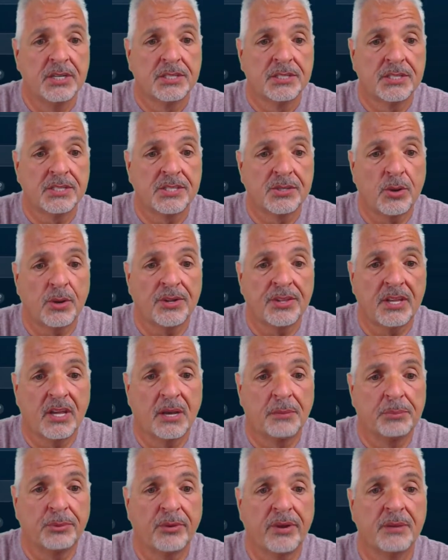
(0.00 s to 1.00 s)
To start the
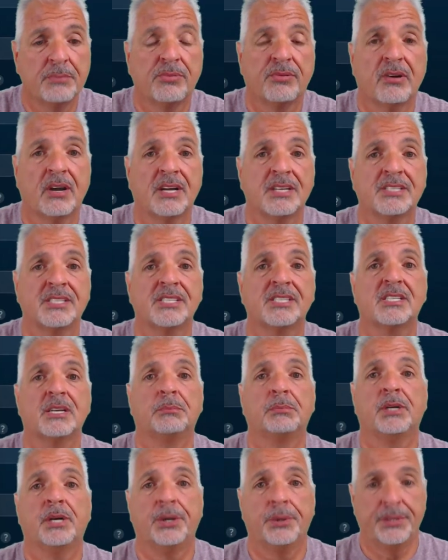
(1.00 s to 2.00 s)
upgrade process,
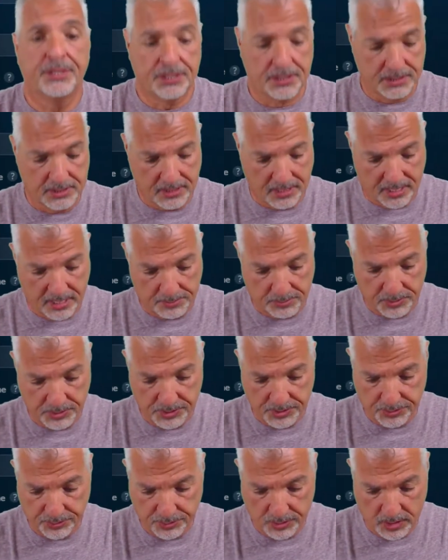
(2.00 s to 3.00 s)
I'm going to type
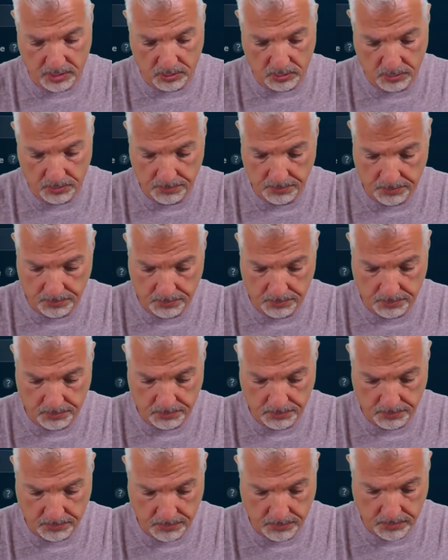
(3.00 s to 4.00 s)
sudo
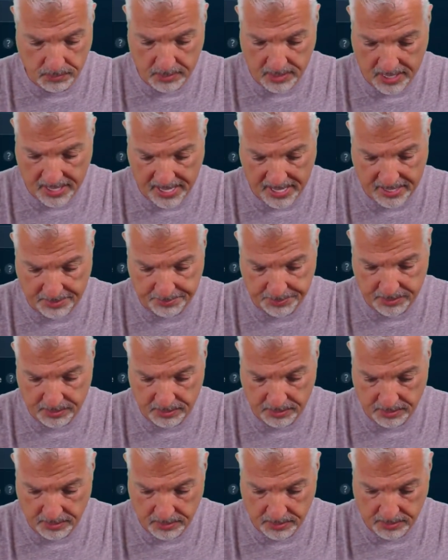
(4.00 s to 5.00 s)
apt
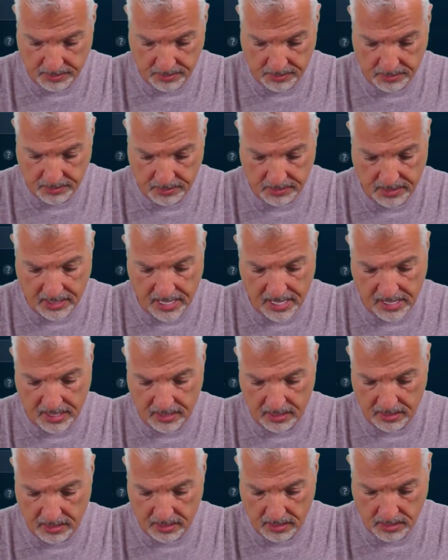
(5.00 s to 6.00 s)
get
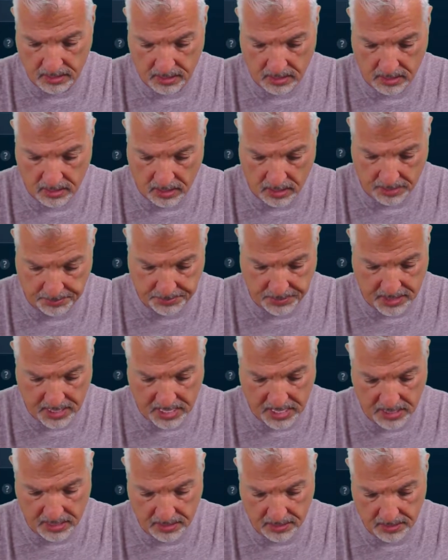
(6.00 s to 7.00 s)

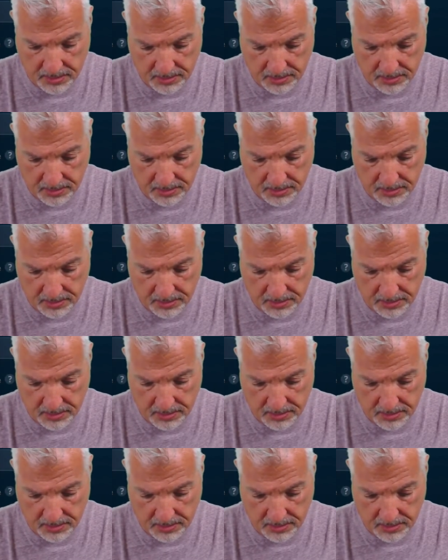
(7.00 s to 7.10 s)
update.